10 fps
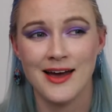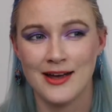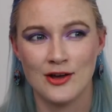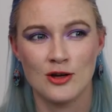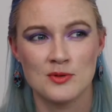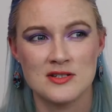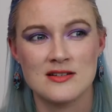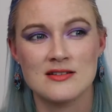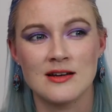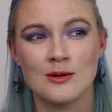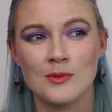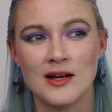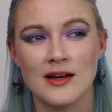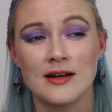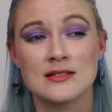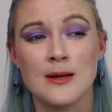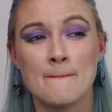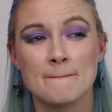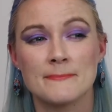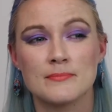It could be just in my head.
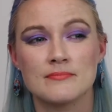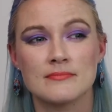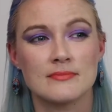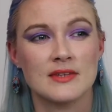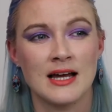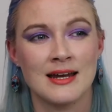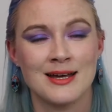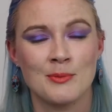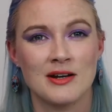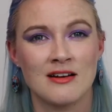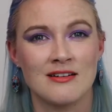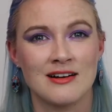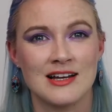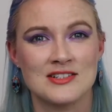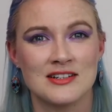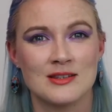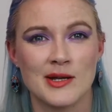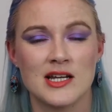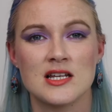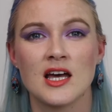I like a bit of colour clashing at the
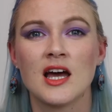minute,